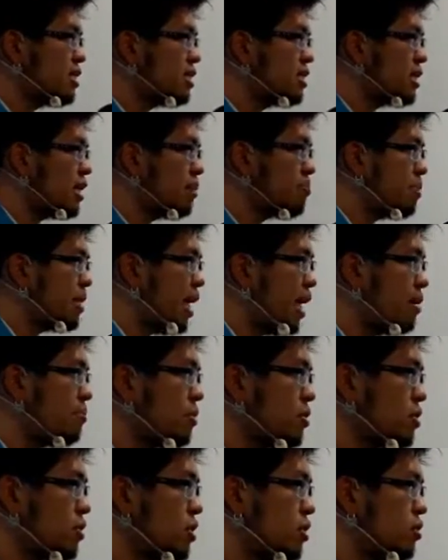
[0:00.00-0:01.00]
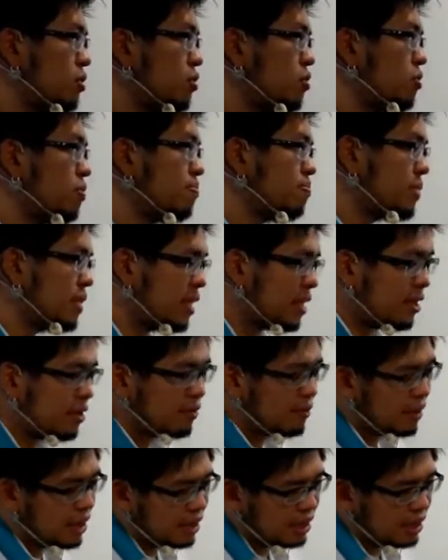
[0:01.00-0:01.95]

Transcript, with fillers: just to be able to, you know,